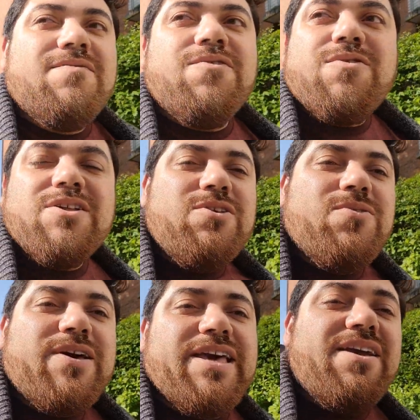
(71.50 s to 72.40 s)
If you are
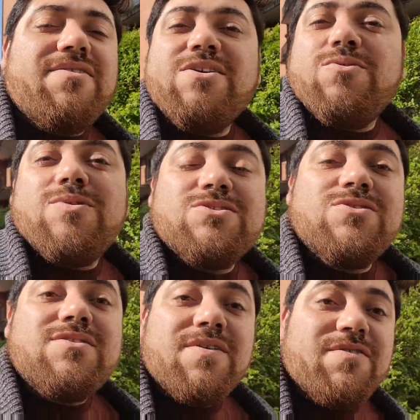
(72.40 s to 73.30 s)
new here and you want to
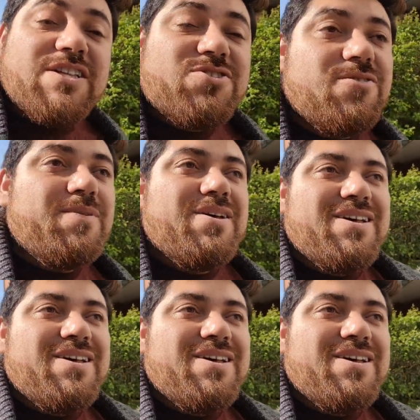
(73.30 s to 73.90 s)
join the Beverly Troop,